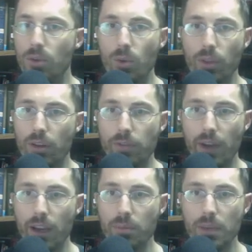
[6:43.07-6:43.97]
nor their
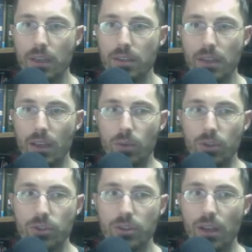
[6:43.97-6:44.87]
fire be
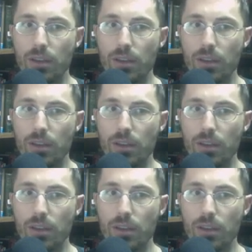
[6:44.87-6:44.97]
extinguished,